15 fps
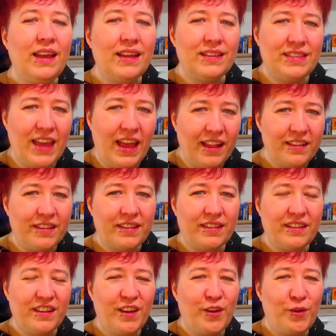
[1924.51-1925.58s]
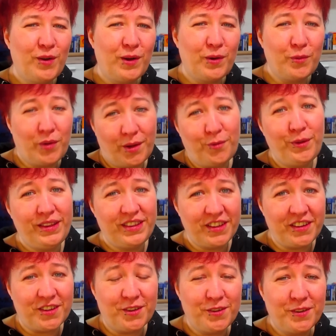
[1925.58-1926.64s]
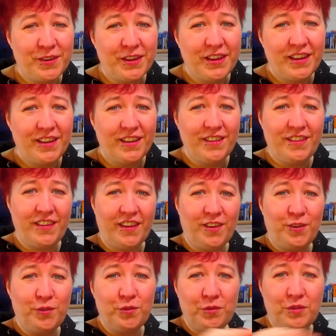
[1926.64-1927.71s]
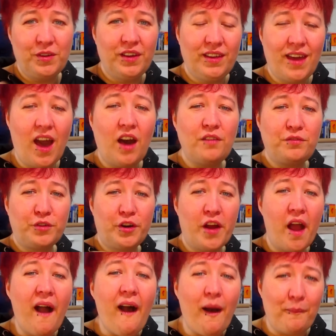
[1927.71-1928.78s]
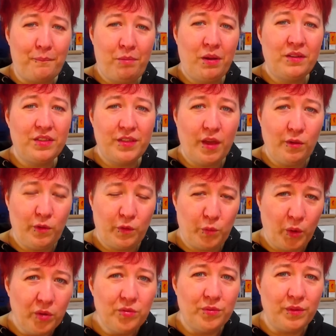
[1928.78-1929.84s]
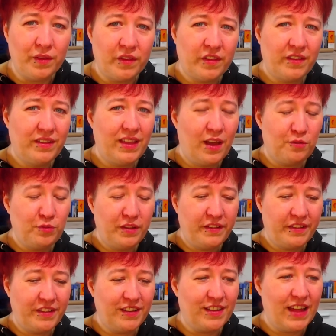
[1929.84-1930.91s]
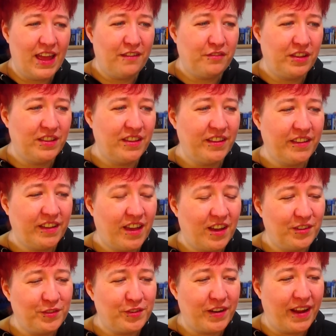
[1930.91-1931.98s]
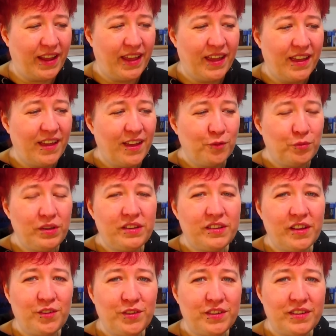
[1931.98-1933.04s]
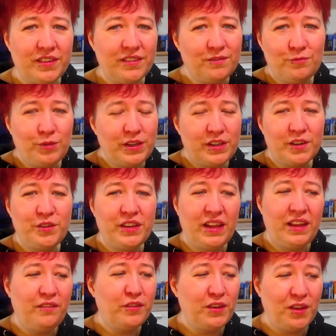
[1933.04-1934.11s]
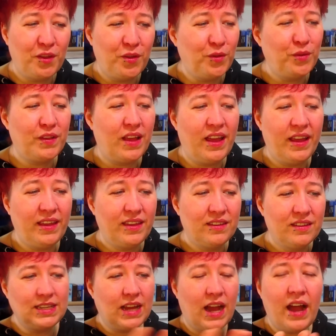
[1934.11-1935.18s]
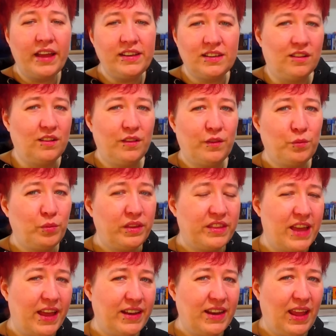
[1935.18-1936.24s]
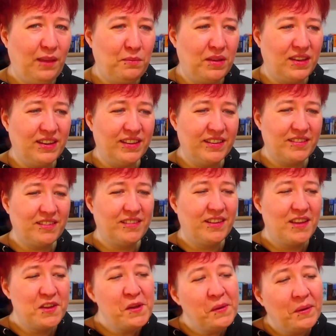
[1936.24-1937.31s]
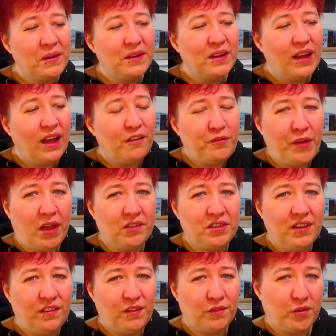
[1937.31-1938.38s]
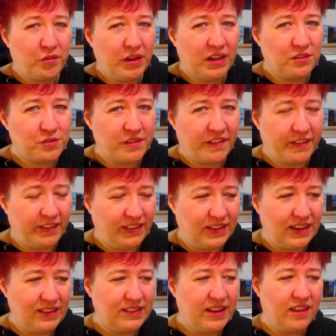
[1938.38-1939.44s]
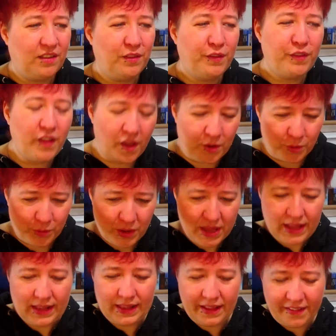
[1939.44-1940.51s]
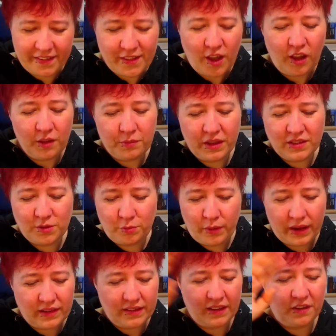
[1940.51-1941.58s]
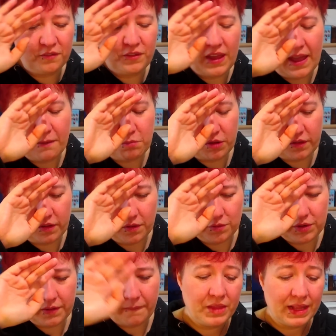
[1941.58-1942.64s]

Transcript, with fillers: That's what we do to cover up those wounds that we still have in this country. We don't we don't even use like titles with that name in it. Found this a very interesting detail. So let's talk about the rating of the episode.